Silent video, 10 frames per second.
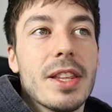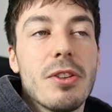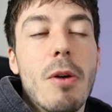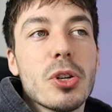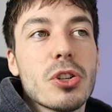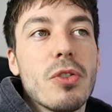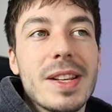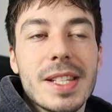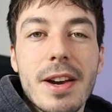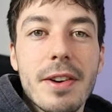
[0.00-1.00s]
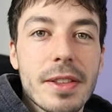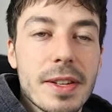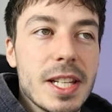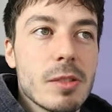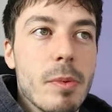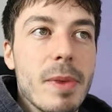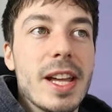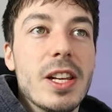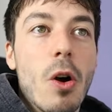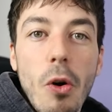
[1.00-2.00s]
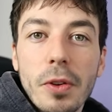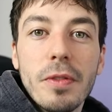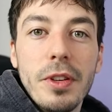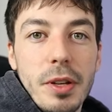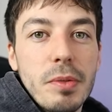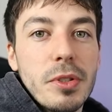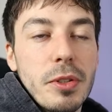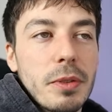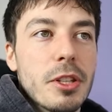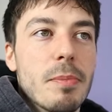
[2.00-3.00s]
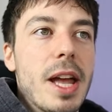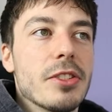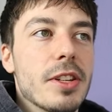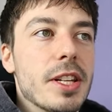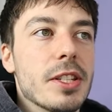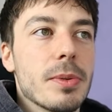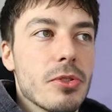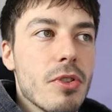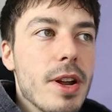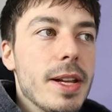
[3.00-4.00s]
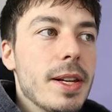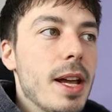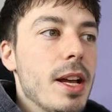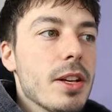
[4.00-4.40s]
There's not much criteria that needs to be met in order for you to be entered into a trade.